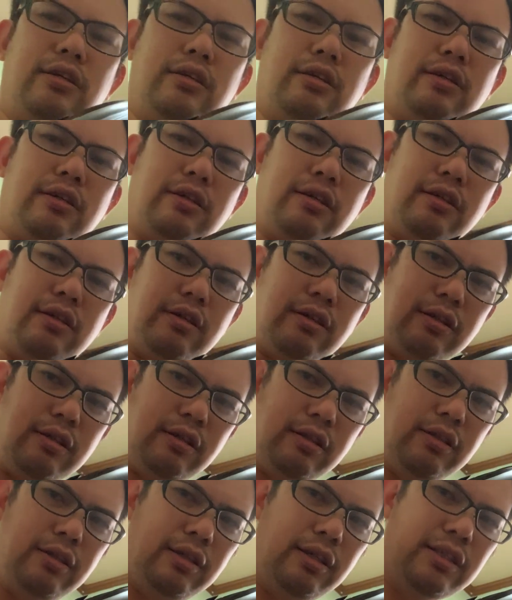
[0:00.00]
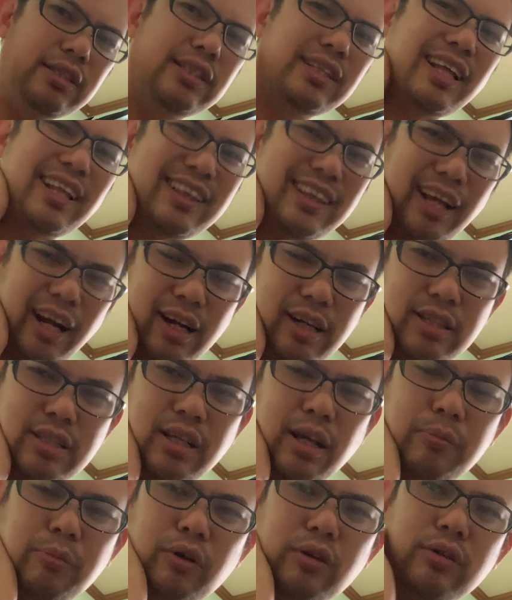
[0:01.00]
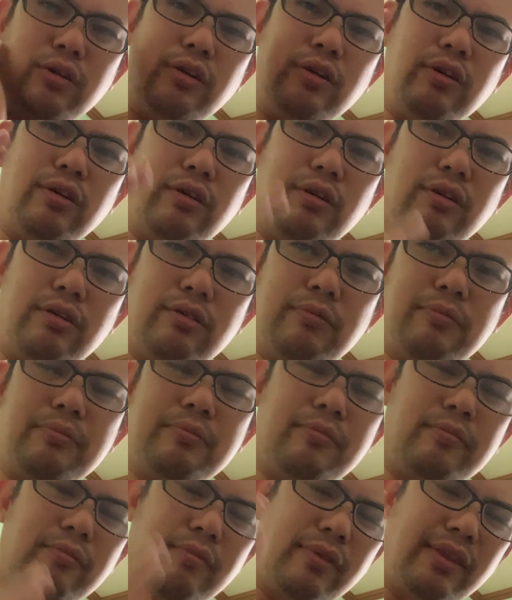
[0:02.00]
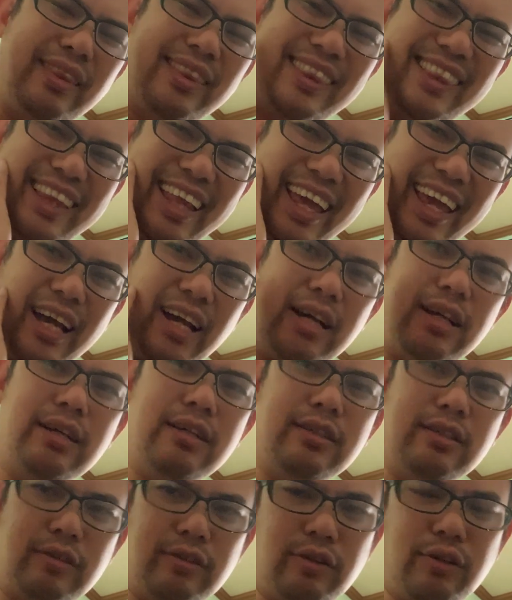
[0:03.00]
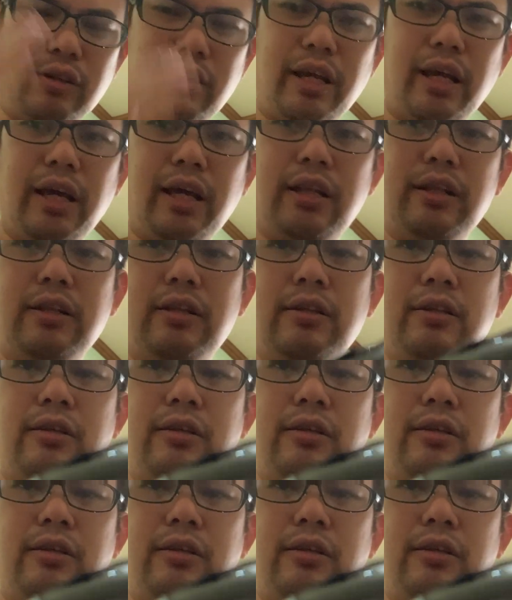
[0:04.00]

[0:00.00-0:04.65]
uh, it's not tiresome on your neck your head